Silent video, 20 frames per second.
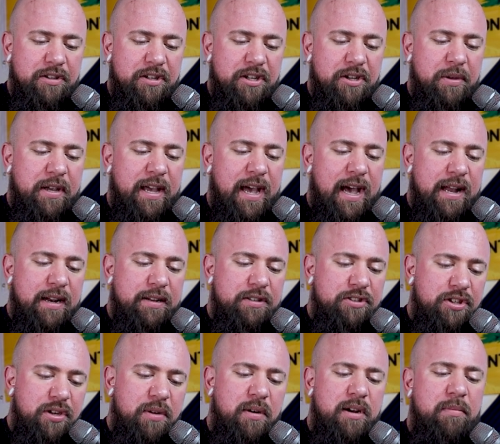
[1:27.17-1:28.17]
you get
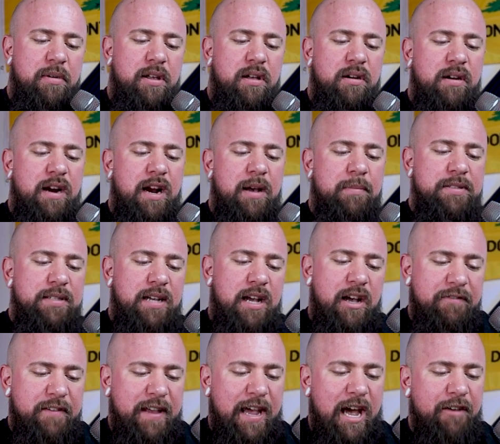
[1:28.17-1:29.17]
200 milligrams
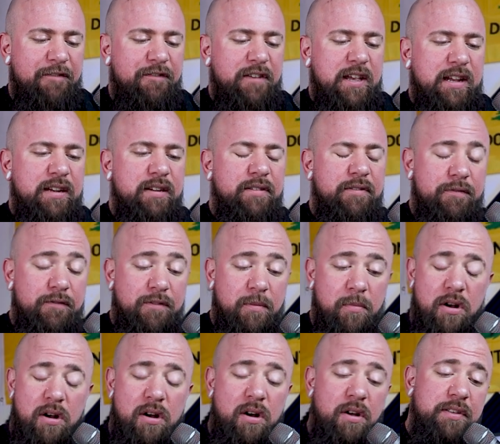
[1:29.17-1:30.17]
of caffeine
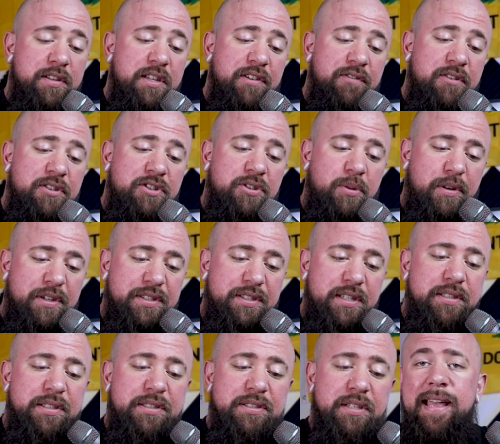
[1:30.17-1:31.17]
from all the different
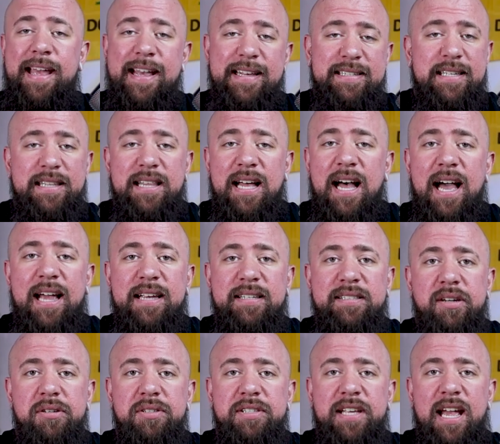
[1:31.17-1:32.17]
sources. Is it the
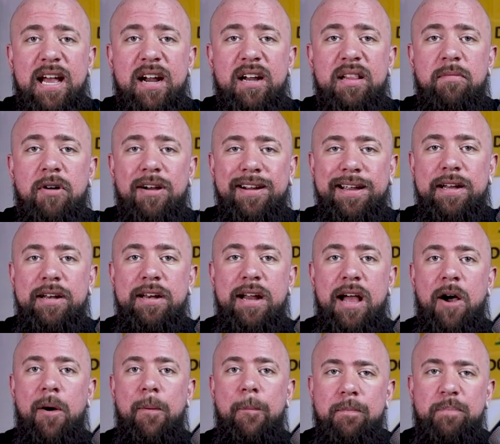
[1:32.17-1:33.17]
highest dose can on the market?
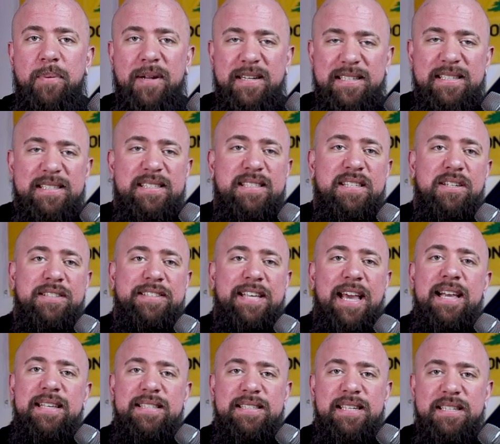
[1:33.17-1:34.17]
No. But is it still
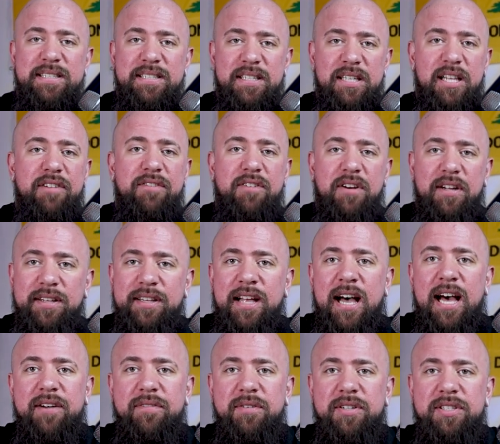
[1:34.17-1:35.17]
tasty and deliver a
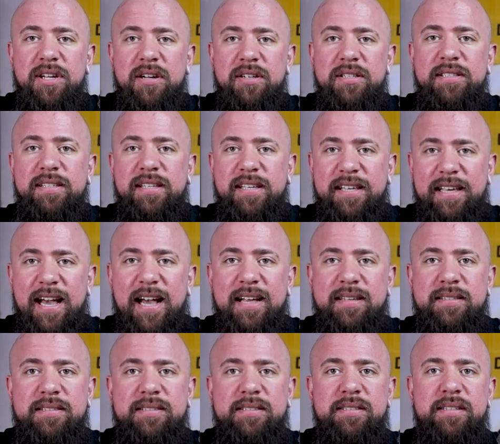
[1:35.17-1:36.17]
lot of results?
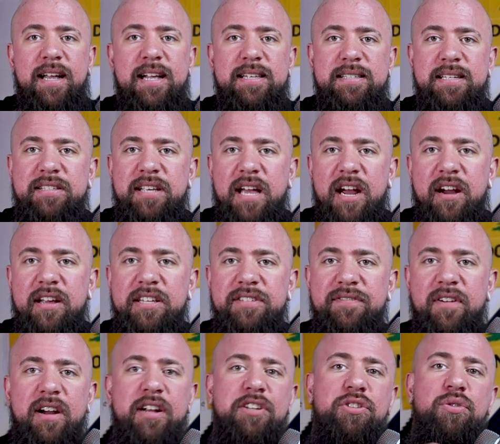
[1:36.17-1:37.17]
Yes. It's a
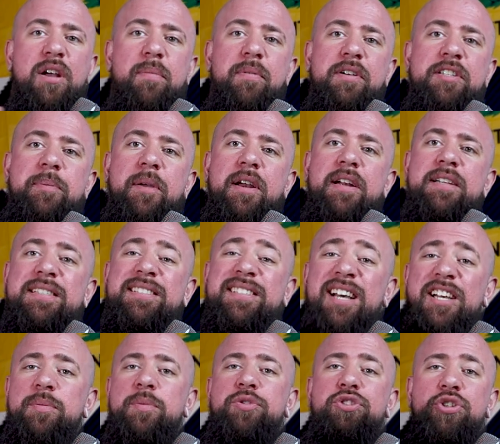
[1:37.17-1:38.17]
very enjoyable experience. It
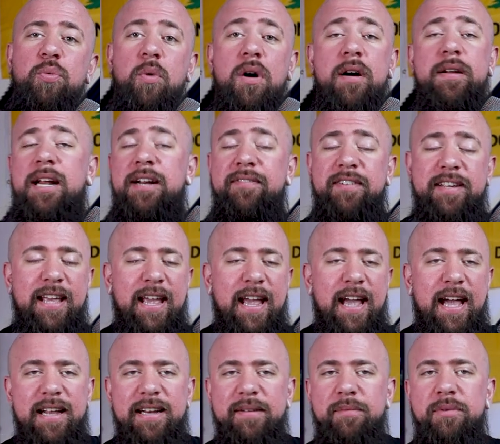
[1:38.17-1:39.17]
does what you want out of a
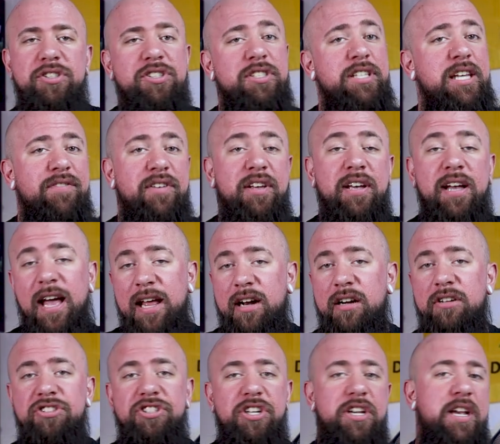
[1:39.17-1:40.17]
can, which is give you
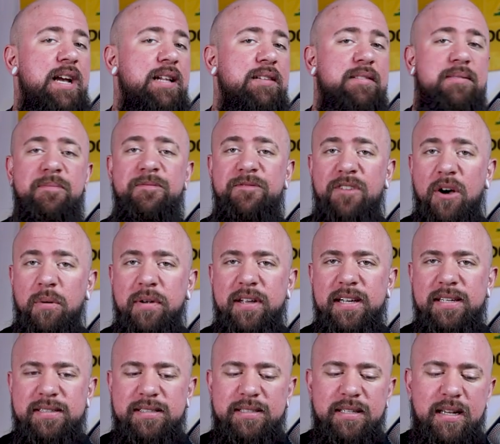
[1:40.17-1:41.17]
energy and some
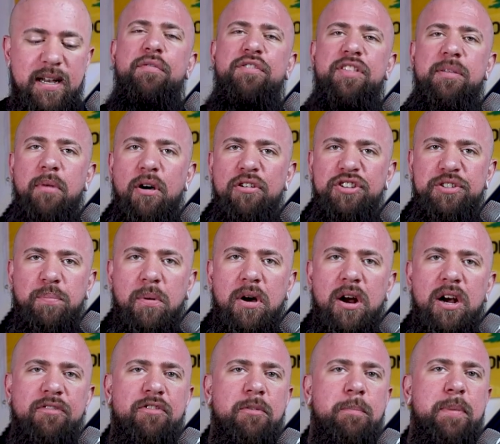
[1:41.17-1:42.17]
focus. For the most
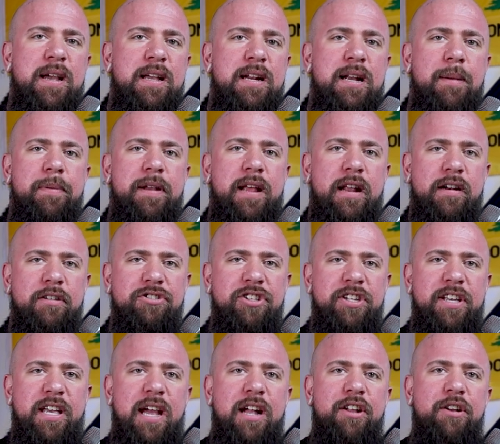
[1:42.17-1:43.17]
part, if you're picking up an energy
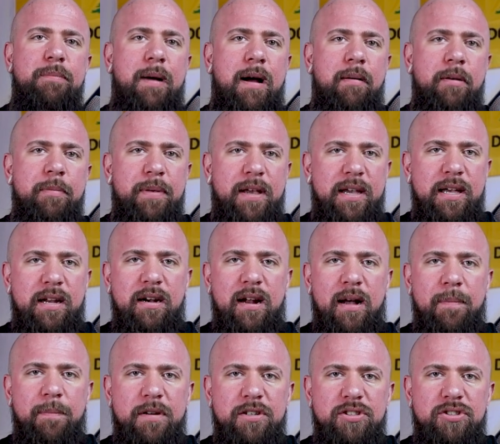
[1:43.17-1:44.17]
can, you're probably picking it
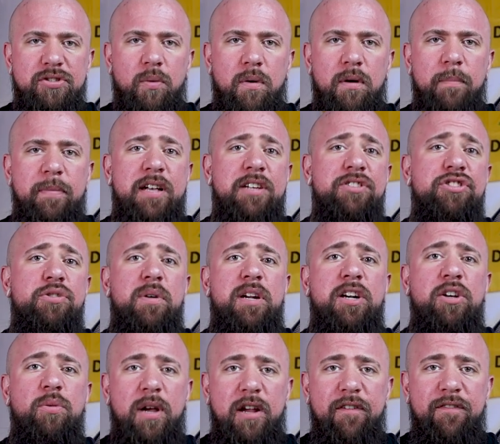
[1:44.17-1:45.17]
up at a store because you
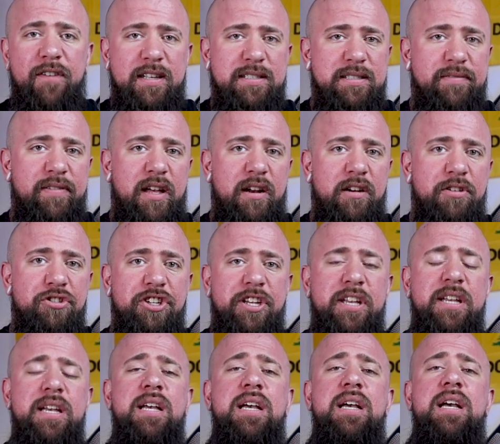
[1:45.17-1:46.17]
want a quick fix of
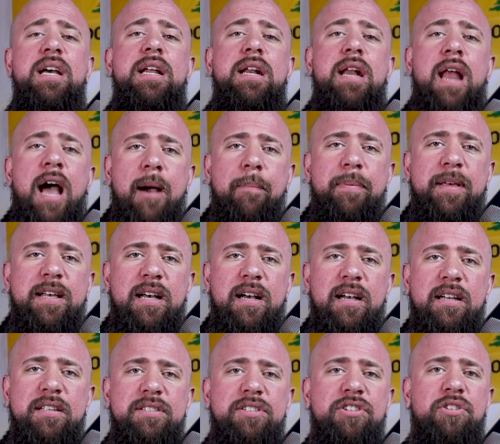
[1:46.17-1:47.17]
energy, not
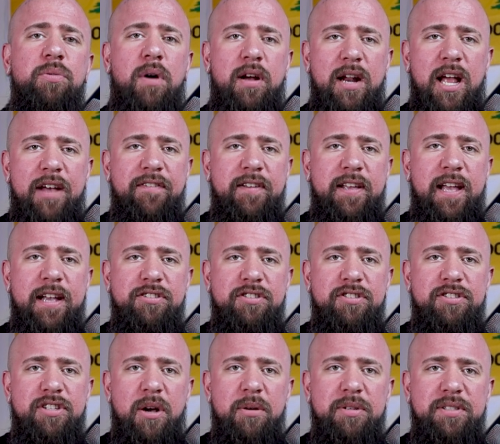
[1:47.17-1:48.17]
because you want
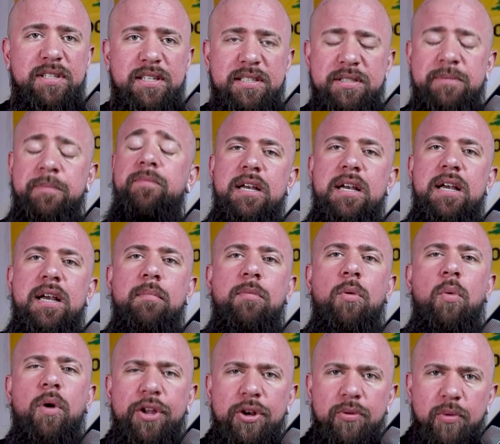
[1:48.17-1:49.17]
efficacious doses.
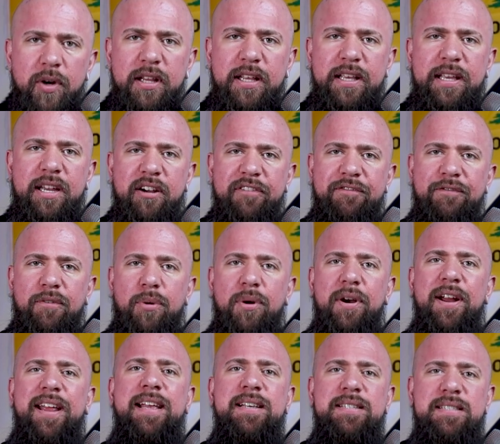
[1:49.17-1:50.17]
But what you're really here
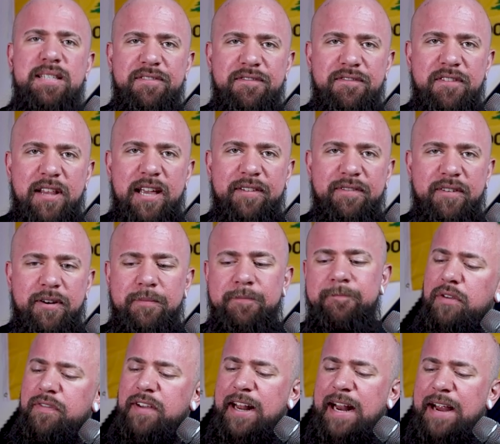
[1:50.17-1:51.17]
for is the flavor.
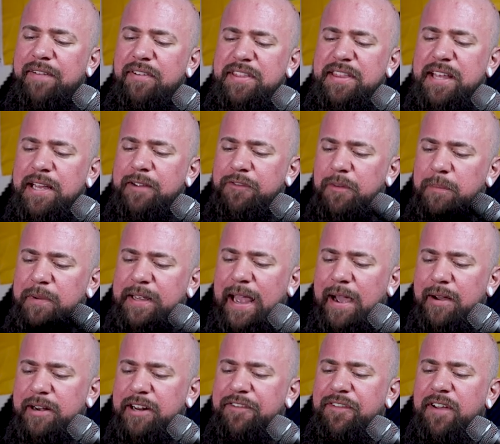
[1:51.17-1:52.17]
You've got everything from
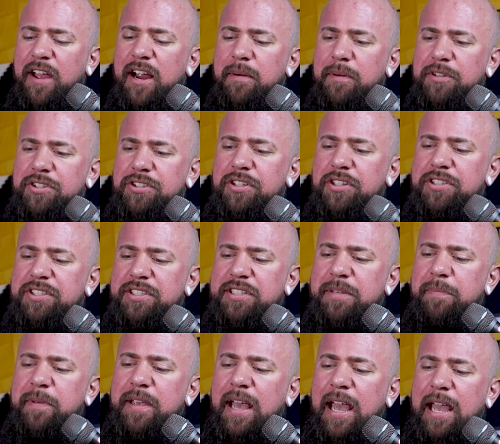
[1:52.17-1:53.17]
County Fair, which looks
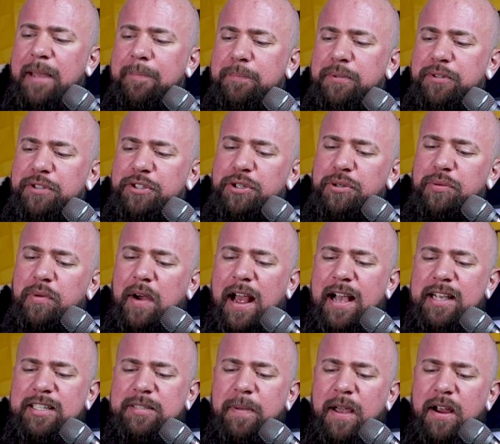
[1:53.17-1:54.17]
to be a blue
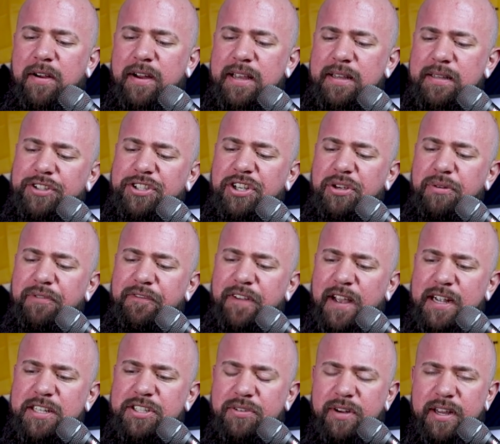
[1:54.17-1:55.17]
raspberry, to
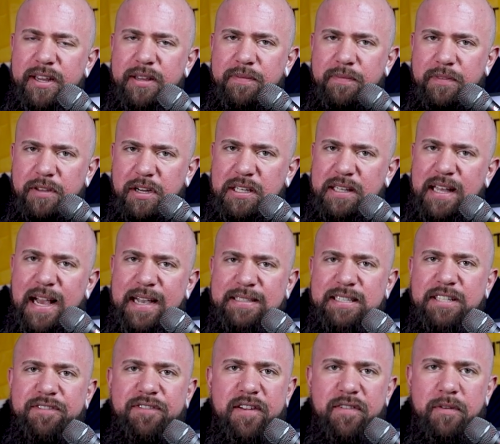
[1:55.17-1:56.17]
Victory, the
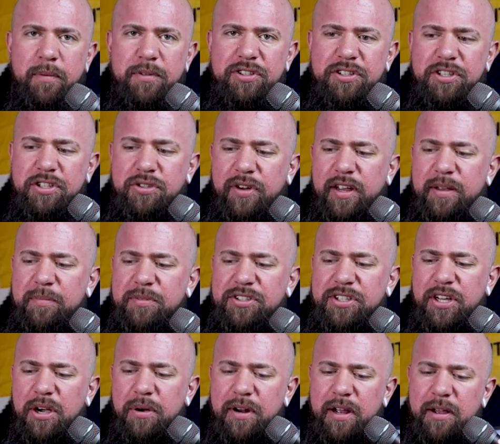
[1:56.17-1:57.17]
classic flavor, which is a cream
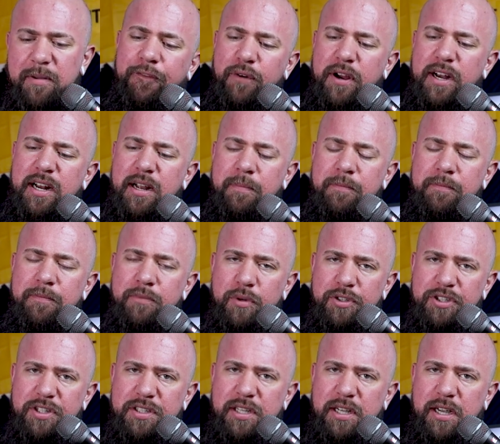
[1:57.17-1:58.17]
soda, Freedom,
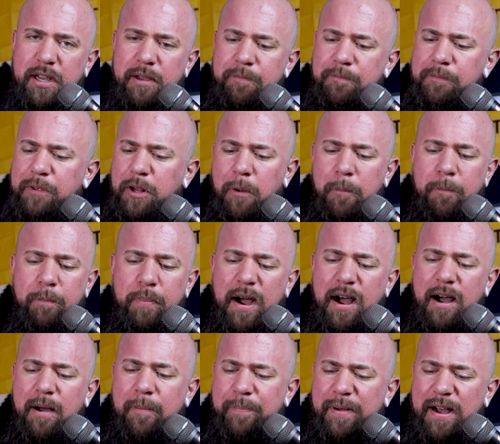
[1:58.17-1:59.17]
which is a
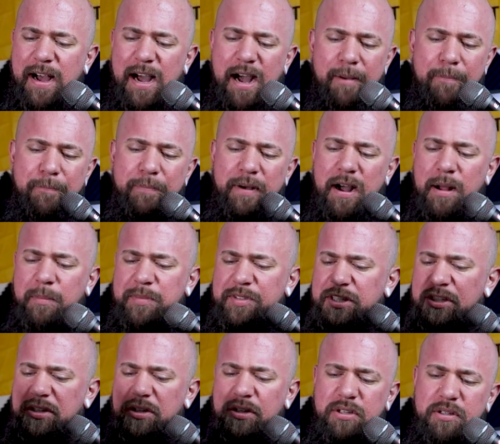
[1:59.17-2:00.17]
bomb pop,
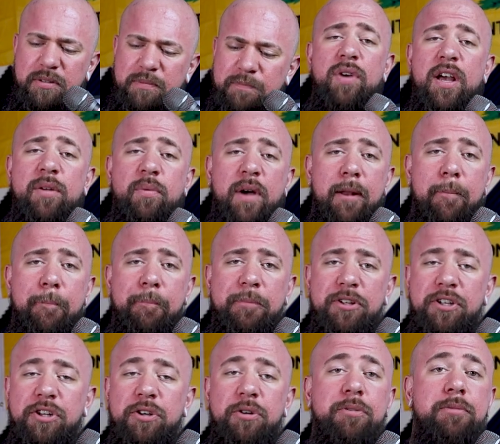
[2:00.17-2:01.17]
bombsicle, red, white, and
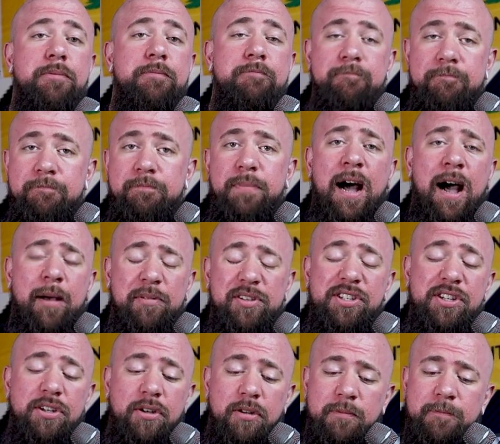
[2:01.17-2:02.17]
blue
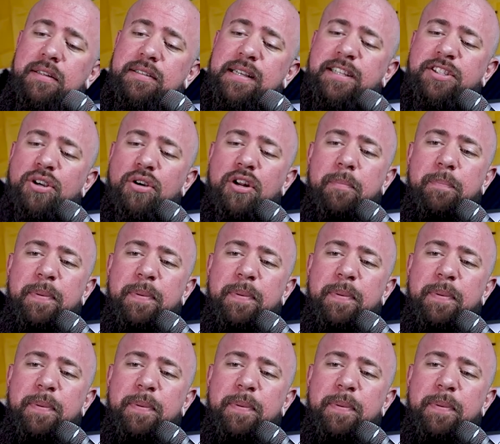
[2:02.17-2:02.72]
popsicle, Daytona